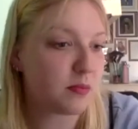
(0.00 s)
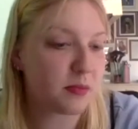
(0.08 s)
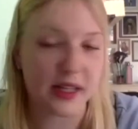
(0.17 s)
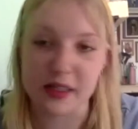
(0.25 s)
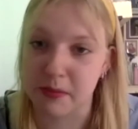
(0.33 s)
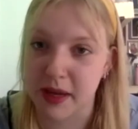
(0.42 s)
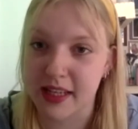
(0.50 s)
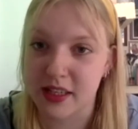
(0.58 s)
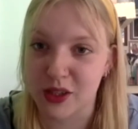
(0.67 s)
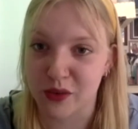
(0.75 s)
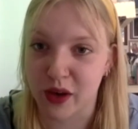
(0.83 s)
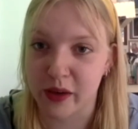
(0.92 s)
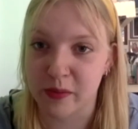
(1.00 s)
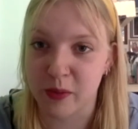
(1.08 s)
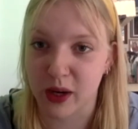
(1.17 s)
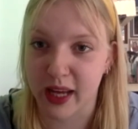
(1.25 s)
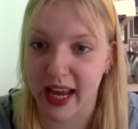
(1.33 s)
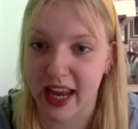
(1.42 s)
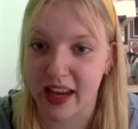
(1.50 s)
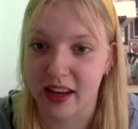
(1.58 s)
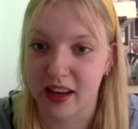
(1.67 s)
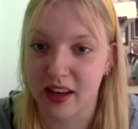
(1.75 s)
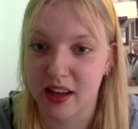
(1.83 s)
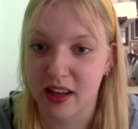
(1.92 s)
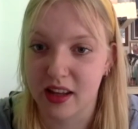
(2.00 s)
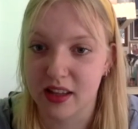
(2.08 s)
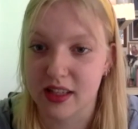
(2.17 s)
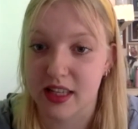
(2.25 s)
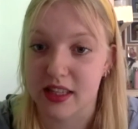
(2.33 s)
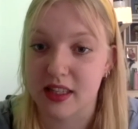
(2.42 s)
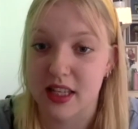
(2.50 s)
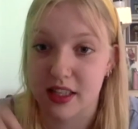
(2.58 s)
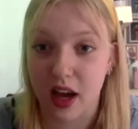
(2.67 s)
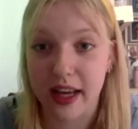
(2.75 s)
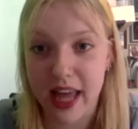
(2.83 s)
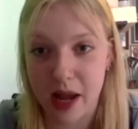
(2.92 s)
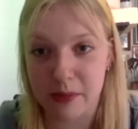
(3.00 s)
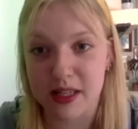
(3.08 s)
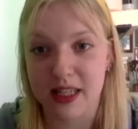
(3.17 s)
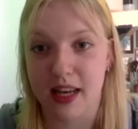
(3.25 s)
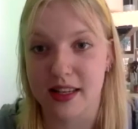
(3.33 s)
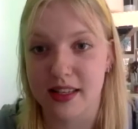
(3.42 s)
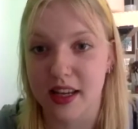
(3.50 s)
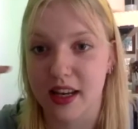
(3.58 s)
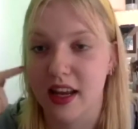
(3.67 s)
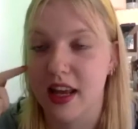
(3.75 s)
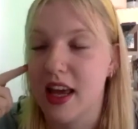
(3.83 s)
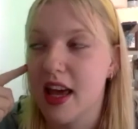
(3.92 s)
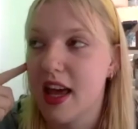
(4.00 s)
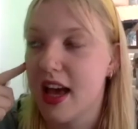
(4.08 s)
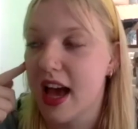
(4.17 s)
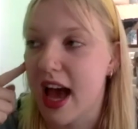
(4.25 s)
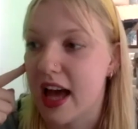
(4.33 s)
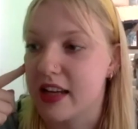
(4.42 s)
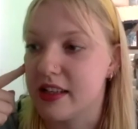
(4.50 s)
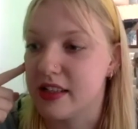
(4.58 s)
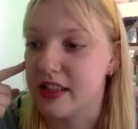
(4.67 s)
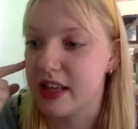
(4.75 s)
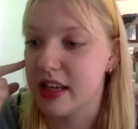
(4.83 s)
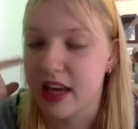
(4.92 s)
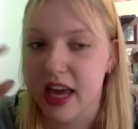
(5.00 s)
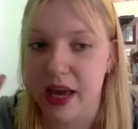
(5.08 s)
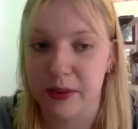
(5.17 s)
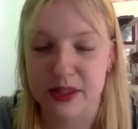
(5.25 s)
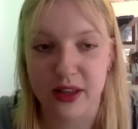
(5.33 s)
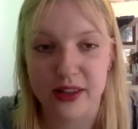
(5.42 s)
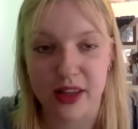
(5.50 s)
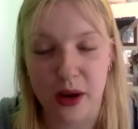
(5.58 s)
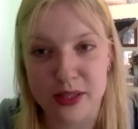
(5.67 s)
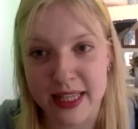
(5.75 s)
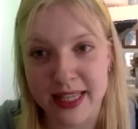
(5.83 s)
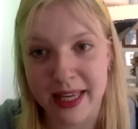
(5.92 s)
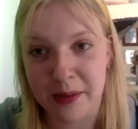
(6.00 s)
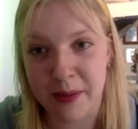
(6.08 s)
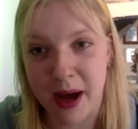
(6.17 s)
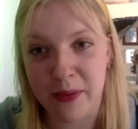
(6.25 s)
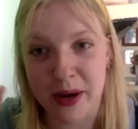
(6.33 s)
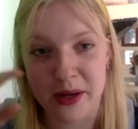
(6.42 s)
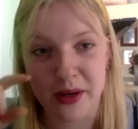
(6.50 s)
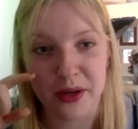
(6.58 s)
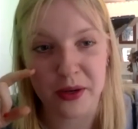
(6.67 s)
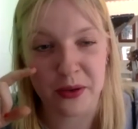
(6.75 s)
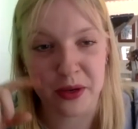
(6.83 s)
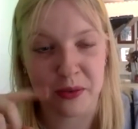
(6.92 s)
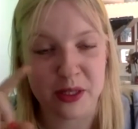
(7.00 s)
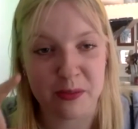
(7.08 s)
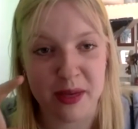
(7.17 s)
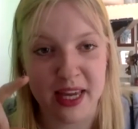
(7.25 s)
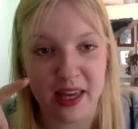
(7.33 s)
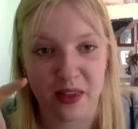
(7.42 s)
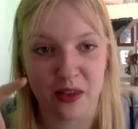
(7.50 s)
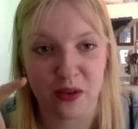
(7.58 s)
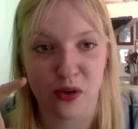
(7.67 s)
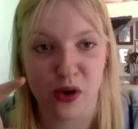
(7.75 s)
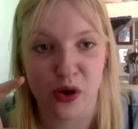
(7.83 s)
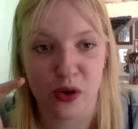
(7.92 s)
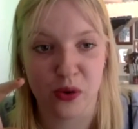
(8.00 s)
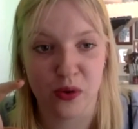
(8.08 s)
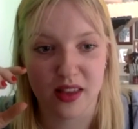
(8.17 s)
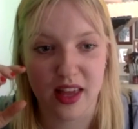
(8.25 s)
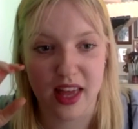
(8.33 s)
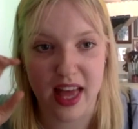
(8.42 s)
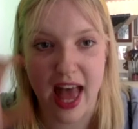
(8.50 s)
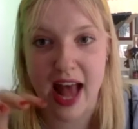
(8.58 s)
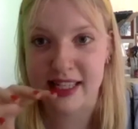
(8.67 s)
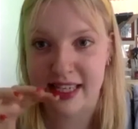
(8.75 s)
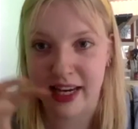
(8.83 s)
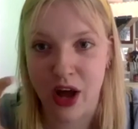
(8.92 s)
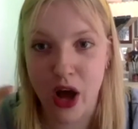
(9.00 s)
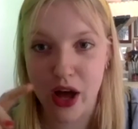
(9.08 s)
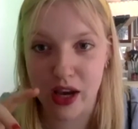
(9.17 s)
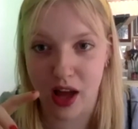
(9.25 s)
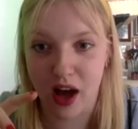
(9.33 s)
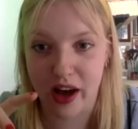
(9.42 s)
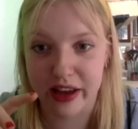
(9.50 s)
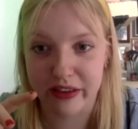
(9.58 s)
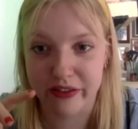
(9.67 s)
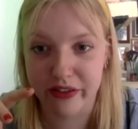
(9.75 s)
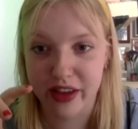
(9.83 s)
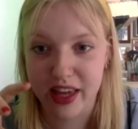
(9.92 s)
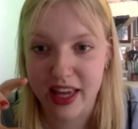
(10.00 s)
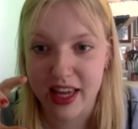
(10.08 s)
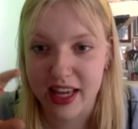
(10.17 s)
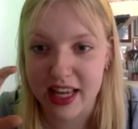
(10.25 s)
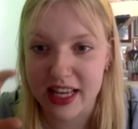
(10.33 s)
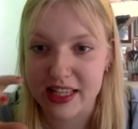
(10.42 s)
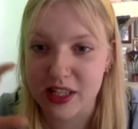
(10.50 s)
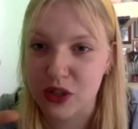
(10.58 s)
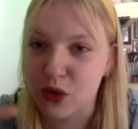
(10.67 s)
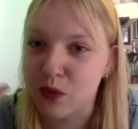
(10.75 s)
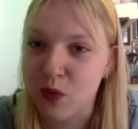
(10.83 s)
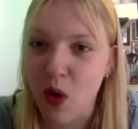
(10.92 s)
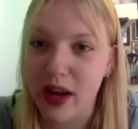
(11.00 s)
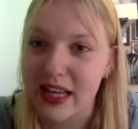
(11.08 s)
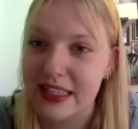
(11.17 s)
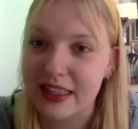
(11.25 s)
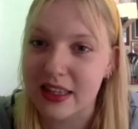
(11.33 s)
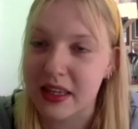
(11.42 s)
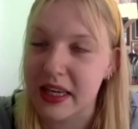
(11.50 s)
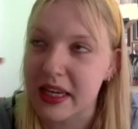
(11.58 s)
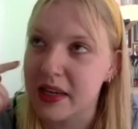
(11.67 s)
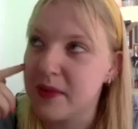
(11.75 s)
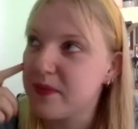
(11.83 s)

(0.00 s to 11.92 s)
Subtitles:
bits and pieces of life modelling since I came to London, and it was something that I was thinking about when you were speaking through Hetty and her life. Is that sort of what is the